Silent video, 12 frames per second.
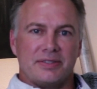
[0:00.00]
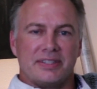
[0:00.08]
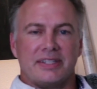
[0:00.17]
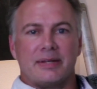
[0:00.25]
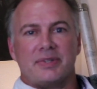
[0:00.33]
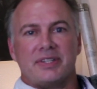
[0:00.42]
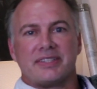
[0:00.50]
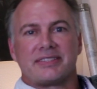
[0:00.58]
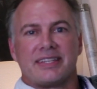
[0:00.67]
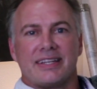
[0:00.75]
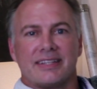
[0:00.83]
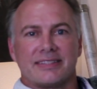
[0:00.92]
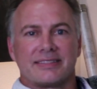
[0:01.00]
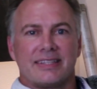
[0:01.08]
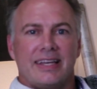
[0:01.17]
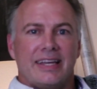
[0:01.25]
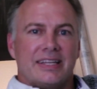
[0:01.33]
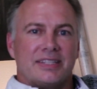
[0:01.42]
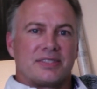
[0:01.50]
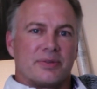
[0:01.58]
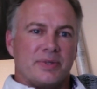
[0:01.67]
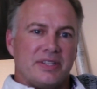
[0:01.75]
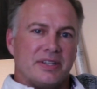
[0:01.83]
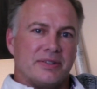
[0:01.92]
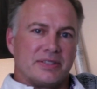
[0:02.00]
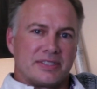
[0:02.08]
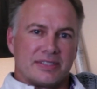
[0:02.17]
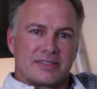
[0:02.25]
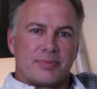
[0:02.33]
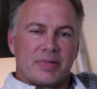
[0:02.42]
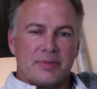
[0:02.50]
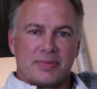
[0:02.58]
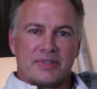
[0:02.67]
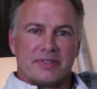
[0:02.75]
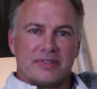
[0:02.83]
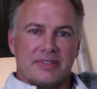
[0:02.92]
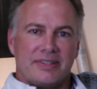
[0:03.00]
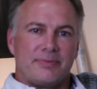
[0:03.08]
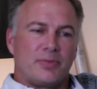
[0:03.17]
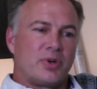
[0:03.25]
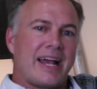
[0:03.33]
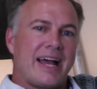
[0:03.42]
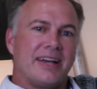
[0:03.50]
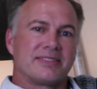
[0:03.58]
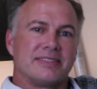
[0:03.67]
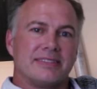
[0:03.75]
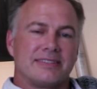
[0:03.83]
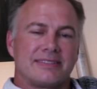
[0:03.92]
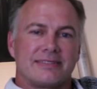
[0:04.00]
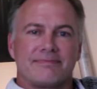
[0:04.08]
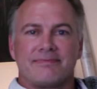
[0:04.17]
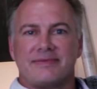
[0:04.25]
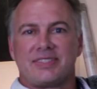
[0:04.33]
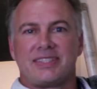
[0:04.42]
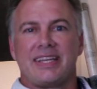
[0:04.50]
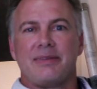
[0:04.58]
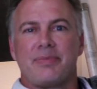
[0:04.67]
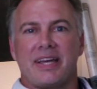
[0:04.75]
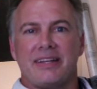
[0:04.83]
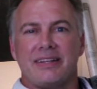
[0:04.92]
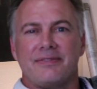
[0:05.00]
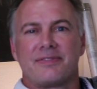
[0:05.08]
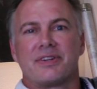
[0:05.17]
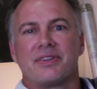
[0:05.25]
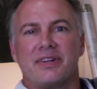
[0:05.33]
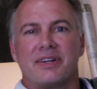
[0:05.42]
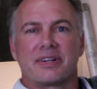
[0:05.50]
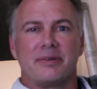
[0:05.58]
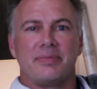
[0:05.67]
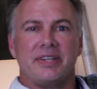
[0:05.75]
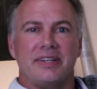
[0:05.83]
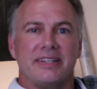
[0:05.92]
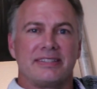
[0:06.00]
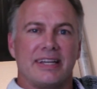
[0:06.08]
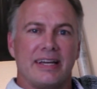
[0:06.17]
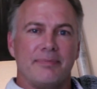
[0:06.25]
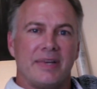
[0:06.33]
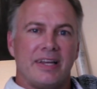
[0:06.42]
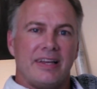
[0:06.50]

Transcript: the number of sales. So we know it's just people, more houses staying pendant for a longer period of time.